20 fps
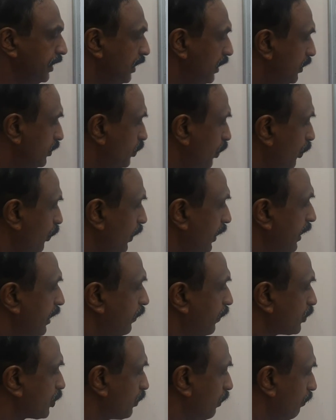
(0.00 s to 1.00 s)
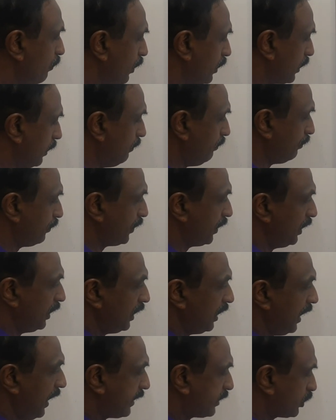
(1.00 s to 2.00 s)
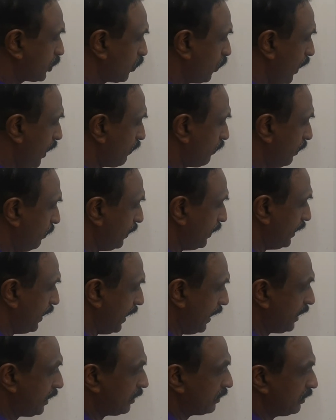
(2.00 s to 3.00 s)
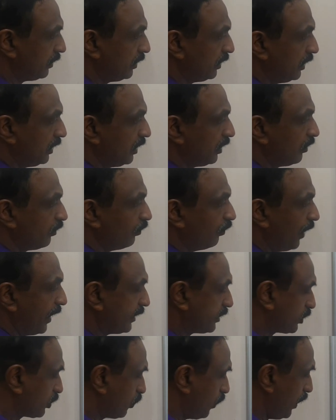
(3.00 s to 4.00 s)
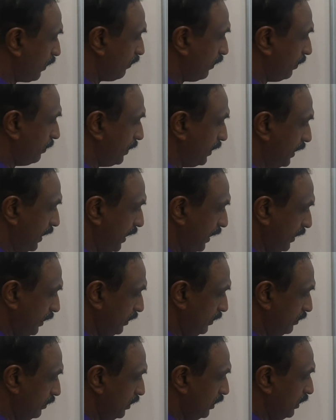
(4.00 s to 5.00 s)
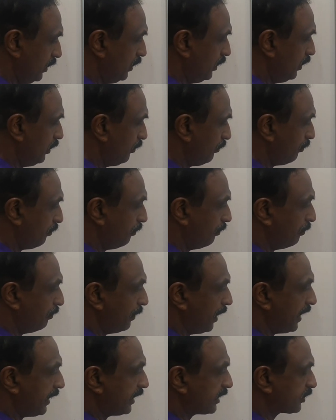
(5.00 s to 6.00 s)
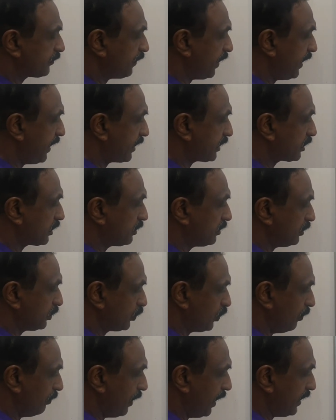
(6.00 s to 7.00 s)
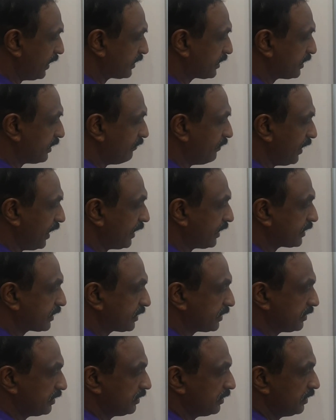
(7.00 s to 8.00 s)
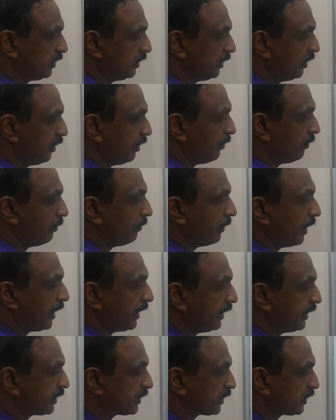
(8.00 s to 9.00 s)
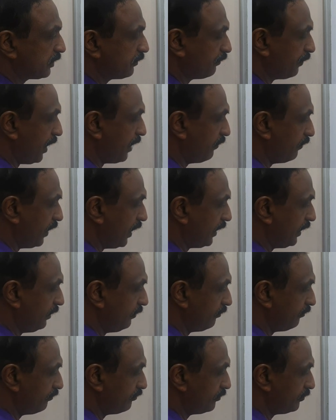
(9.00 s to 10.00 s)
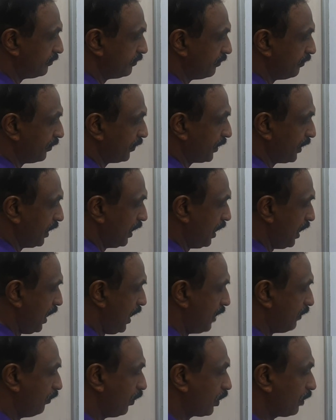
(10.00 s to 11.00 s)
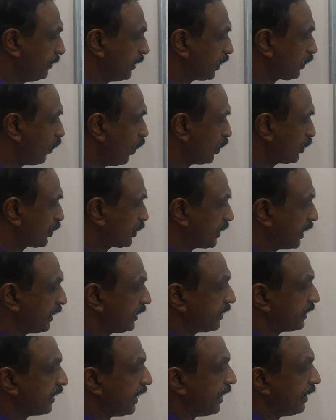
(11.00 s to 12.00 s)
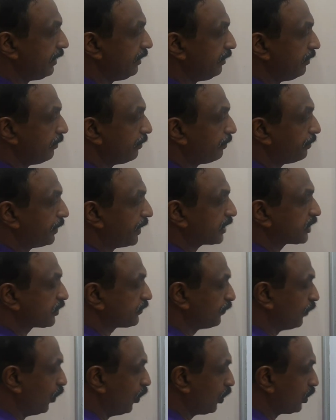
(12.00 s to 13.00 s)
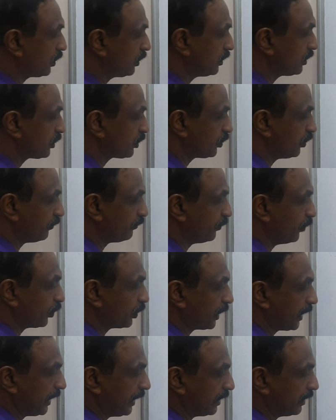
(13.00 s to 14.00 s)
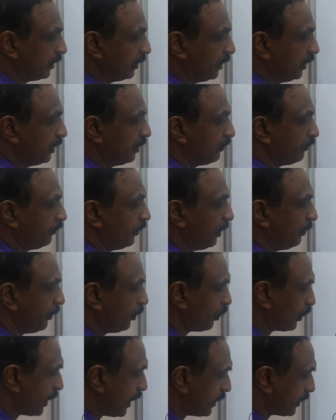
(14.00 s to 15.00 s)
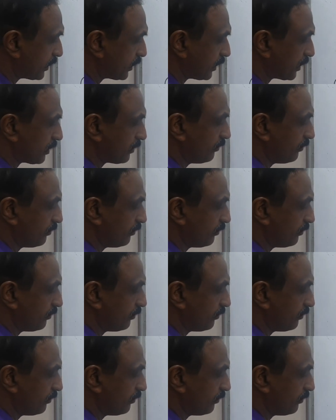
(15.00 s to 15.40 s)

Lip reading: So your equation will become x square will be there, y square will be there, minus 5x, so minus 7x, minus 5y, and what will be the constant? 10 plus 4, so 14 will be your answer.